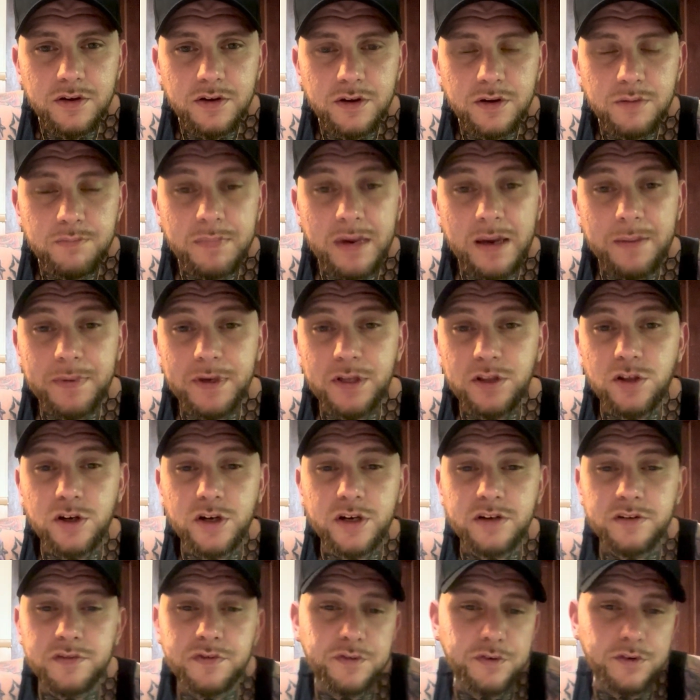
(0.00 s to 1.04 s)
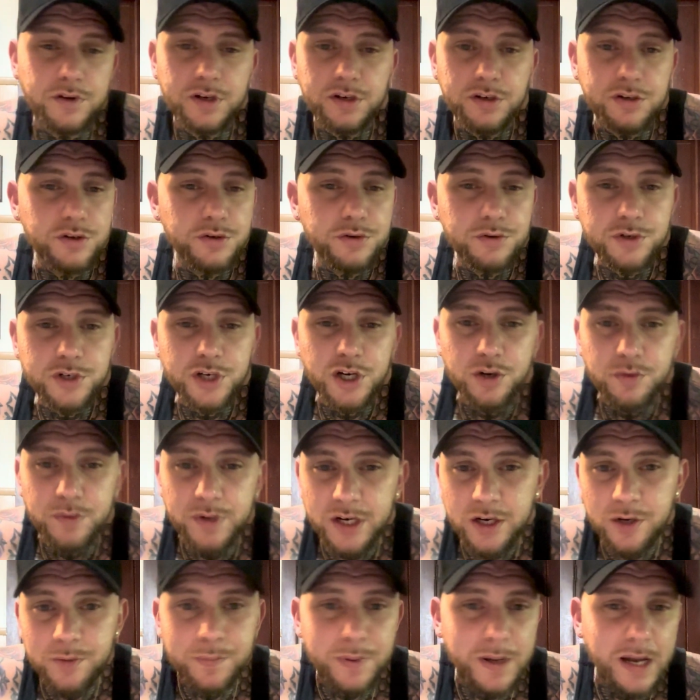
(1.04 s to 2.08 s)
maybe looking for a new
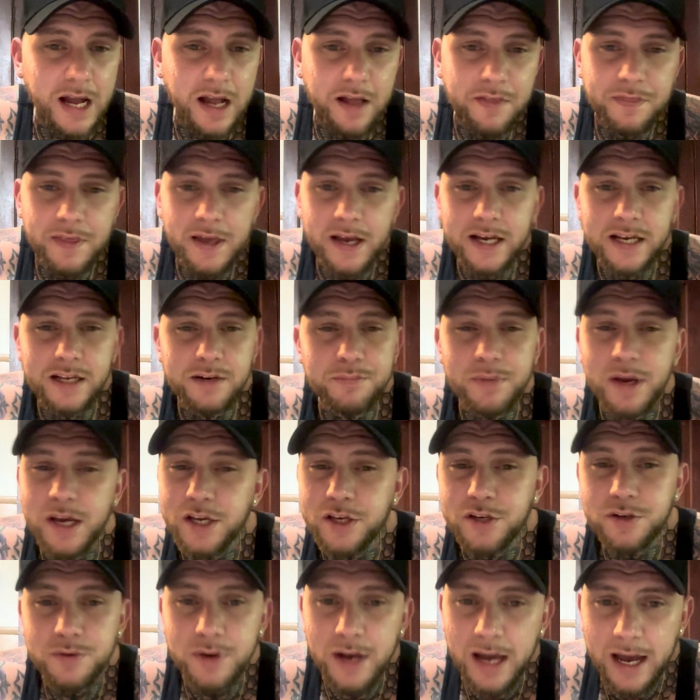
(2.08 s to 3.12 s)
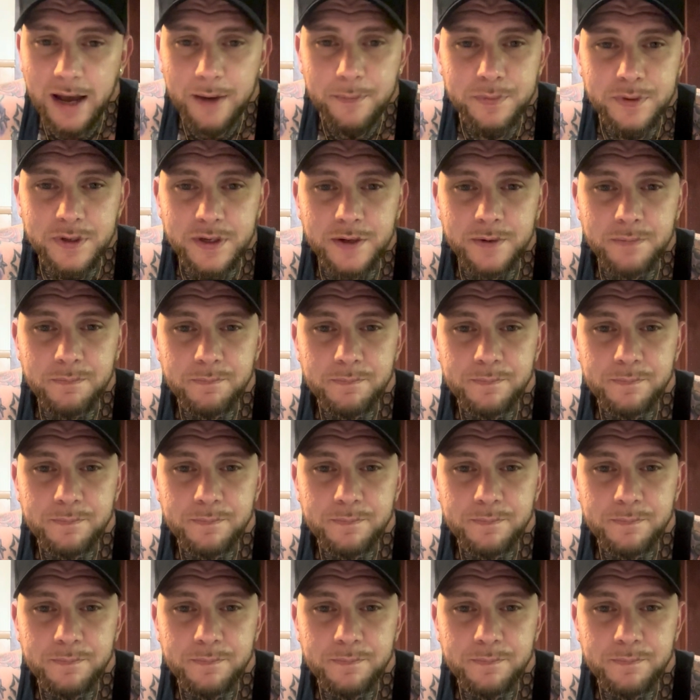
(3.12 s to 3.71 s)
career path that can make you happy.